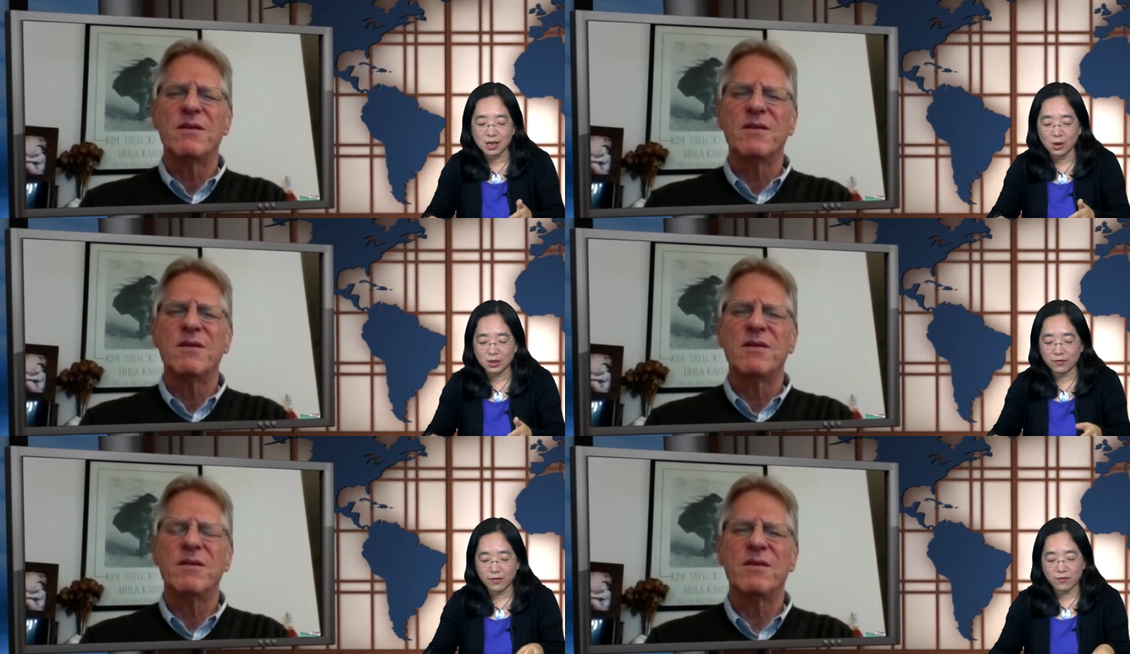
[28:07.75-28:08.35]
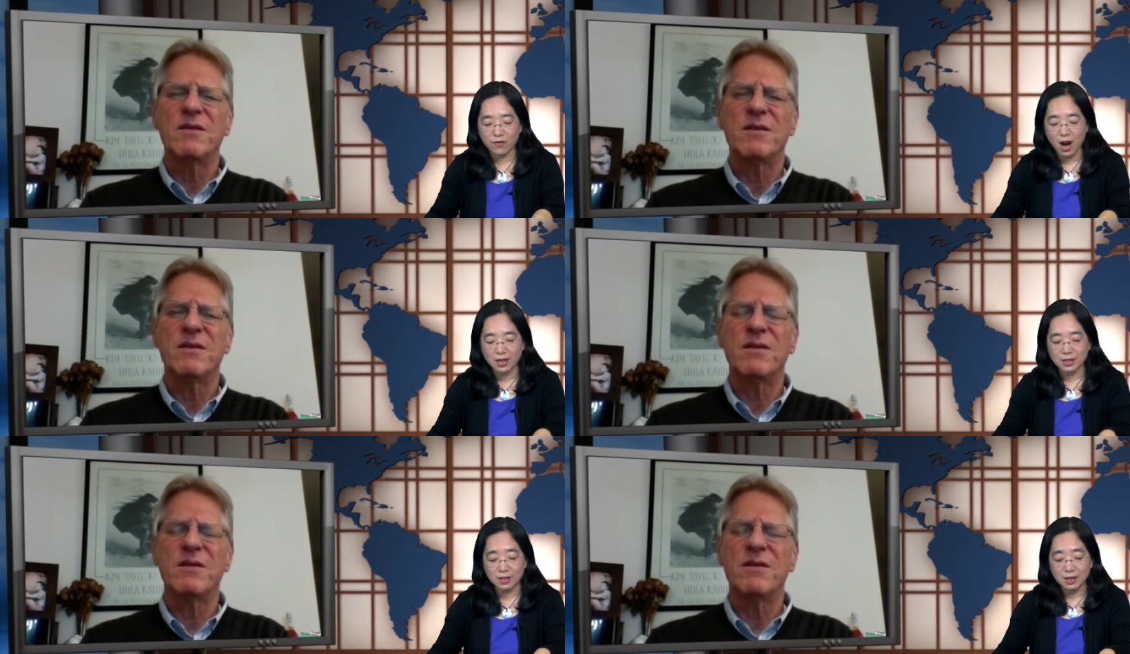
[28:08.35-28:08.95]
Speaker 1: on different
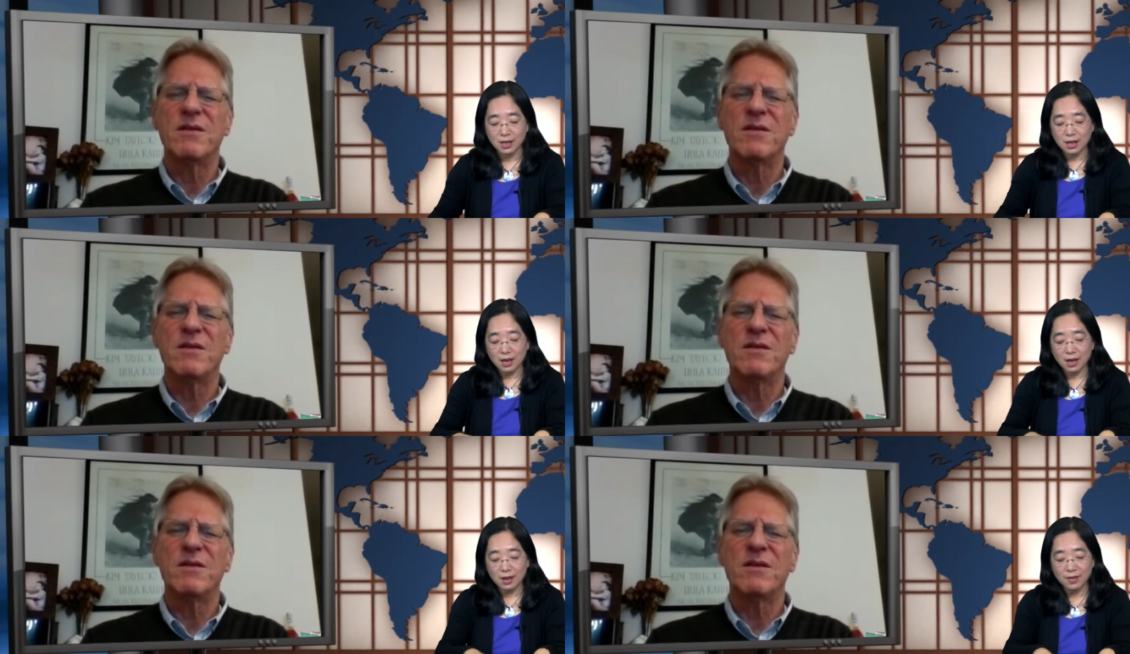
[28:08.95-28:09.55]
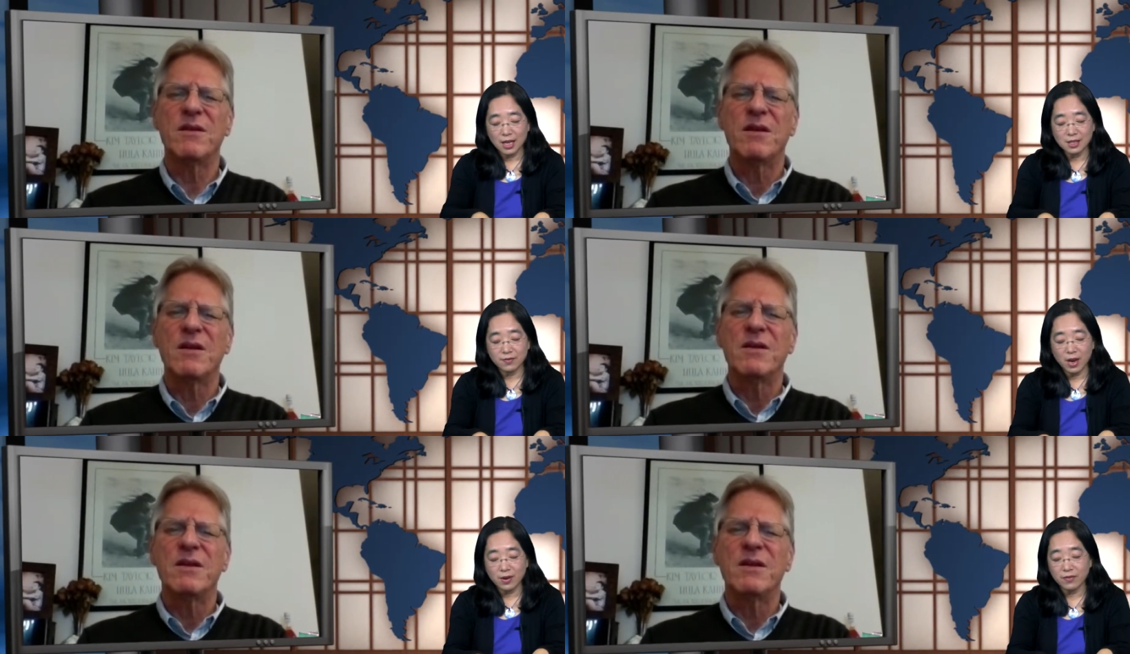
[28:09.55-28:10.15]
fronts. Uh, that's
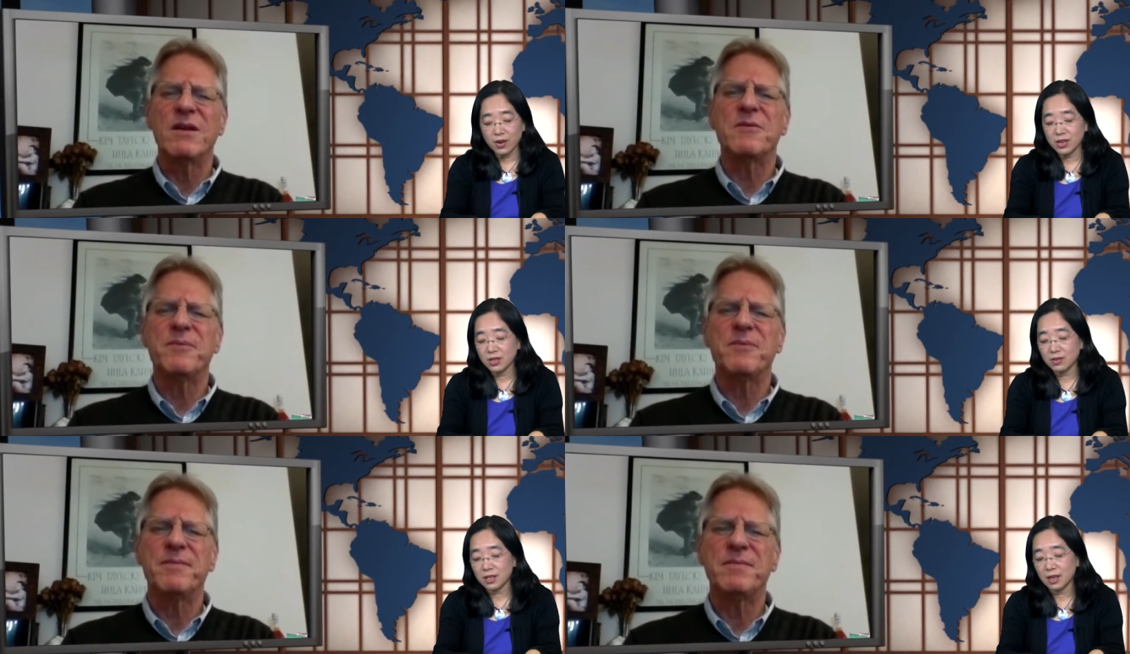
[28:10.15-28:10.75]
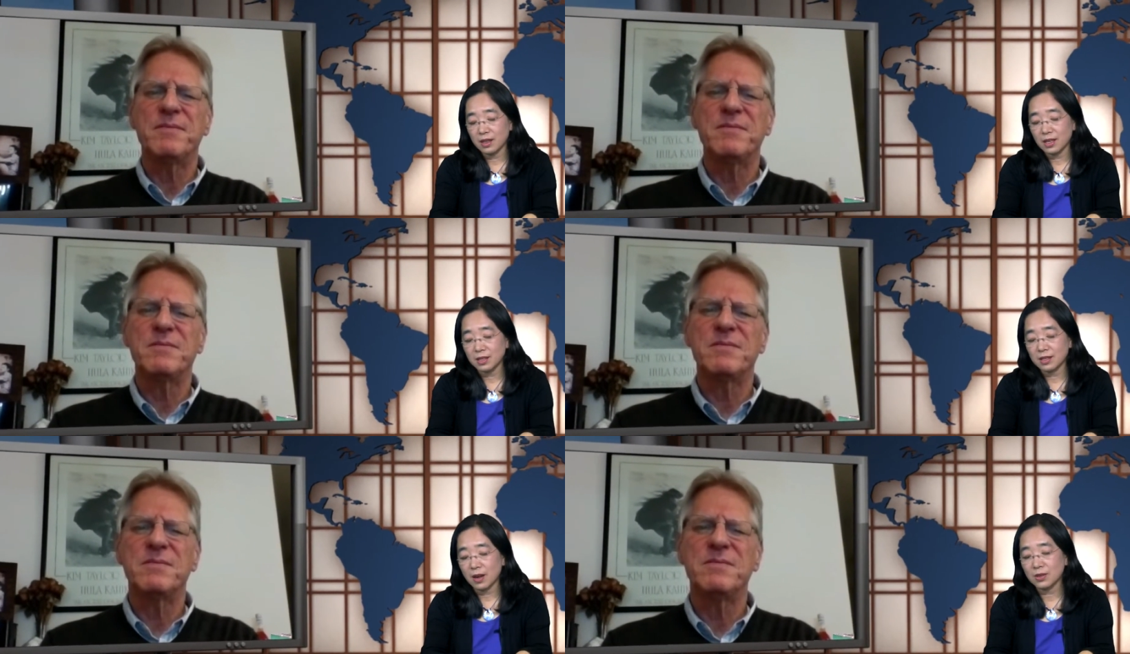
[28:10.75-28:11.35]
very, very interesting. And this
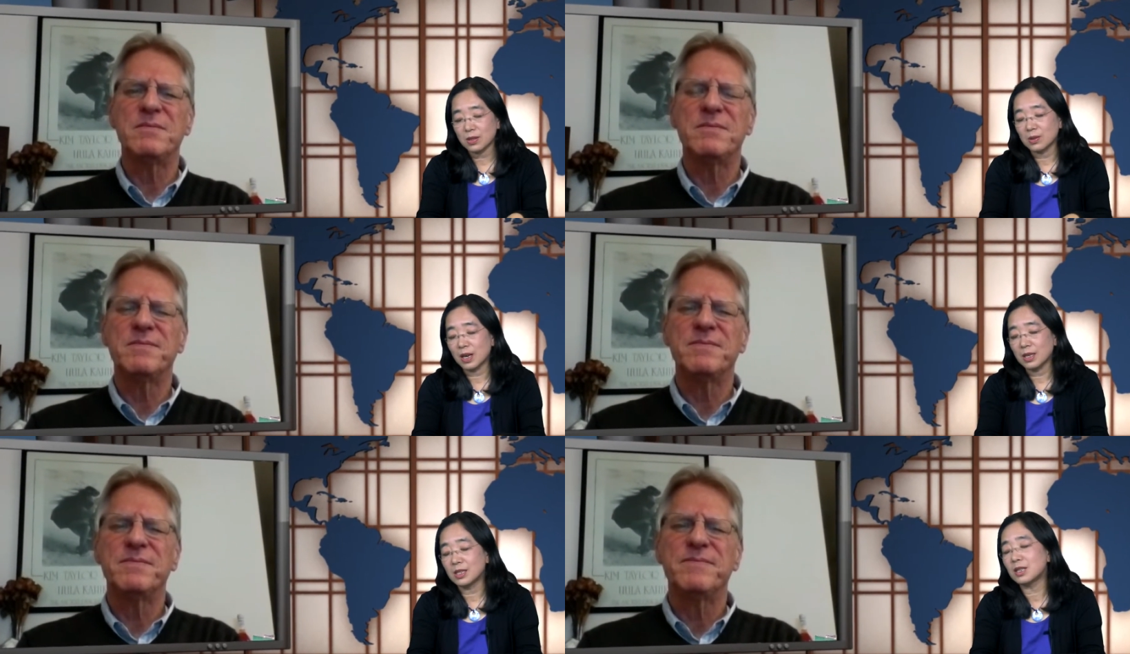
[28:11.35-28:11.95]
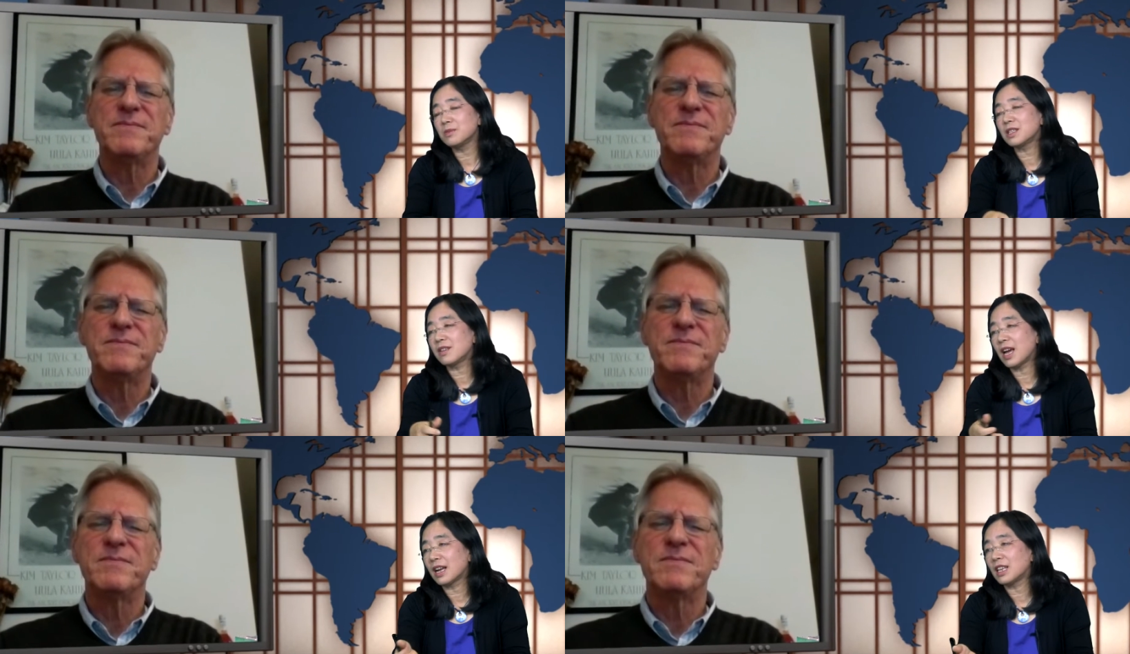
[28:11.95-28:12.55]
is also, uh, in terms of
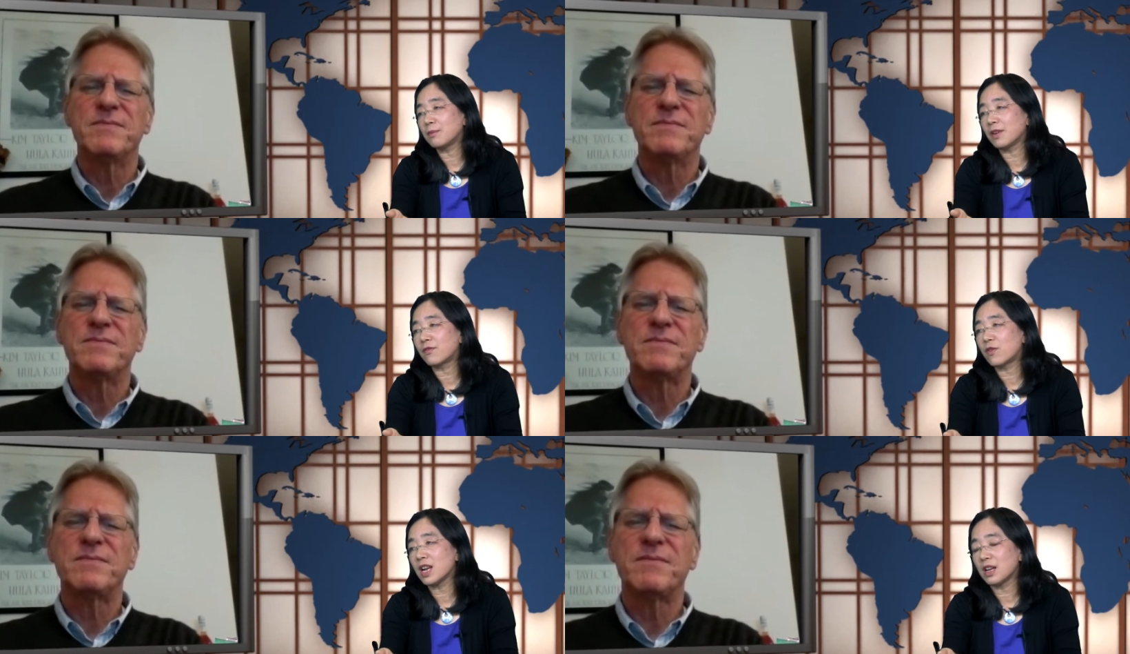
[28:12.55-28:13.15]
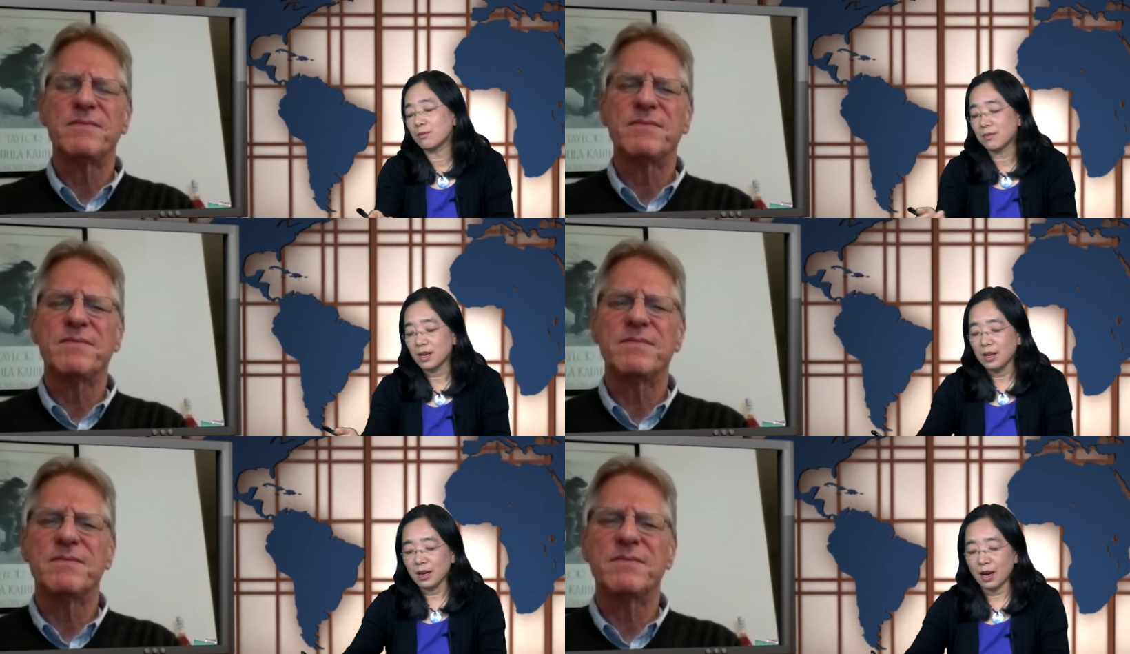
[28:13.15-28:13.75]
the academic freedom
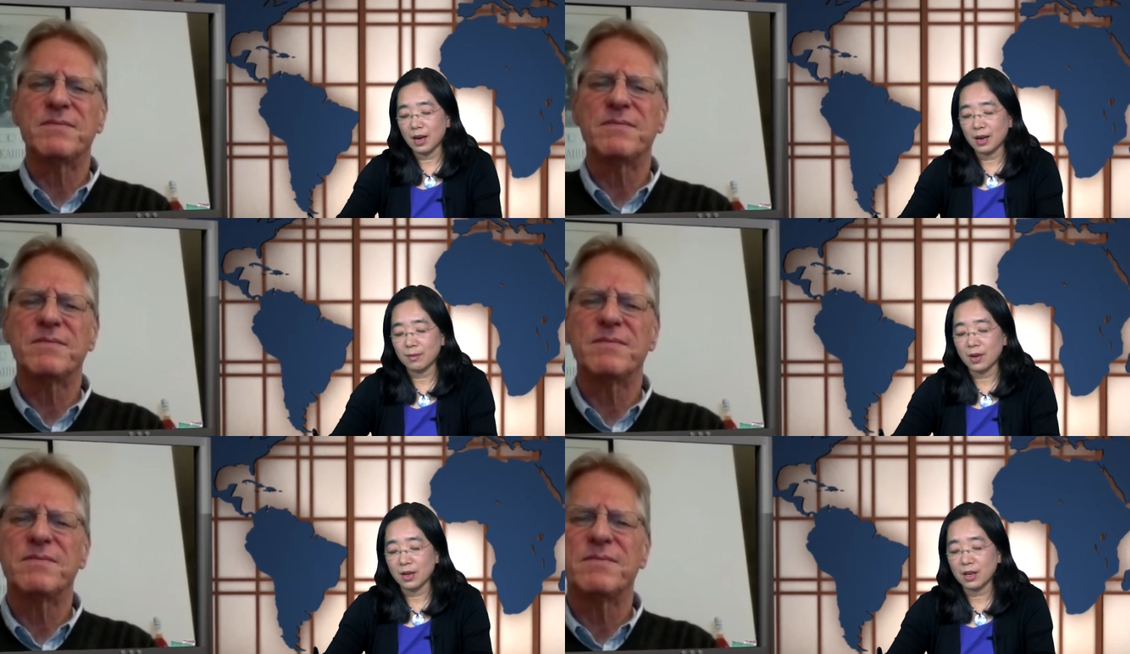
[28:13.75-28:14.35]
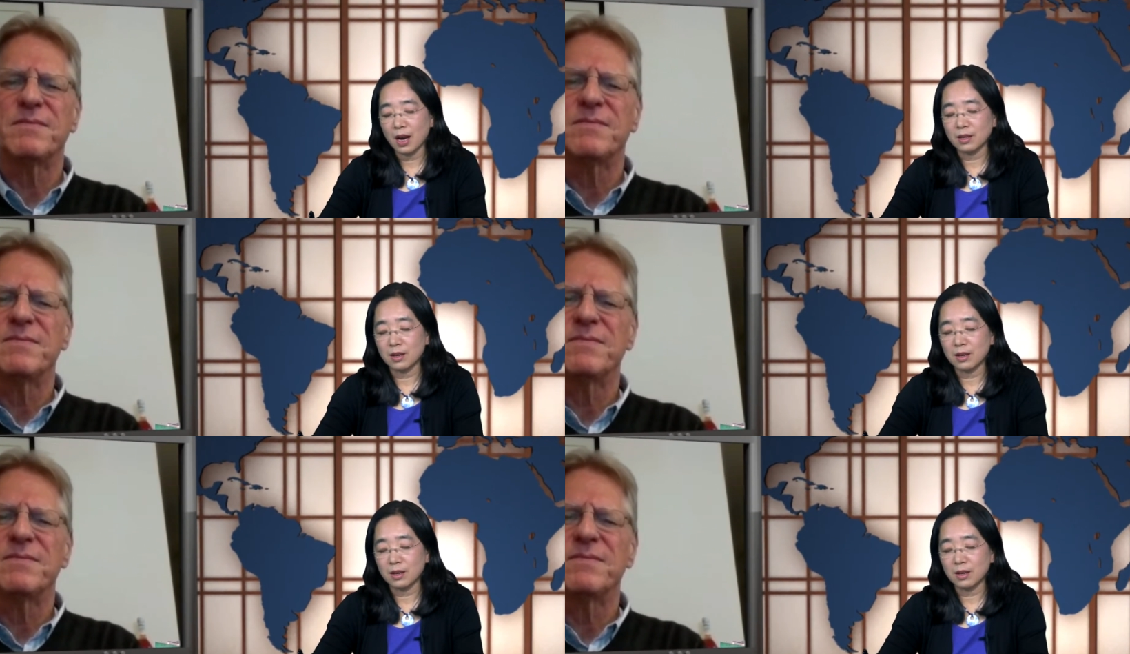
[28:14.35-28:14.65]
um, uh, con uh,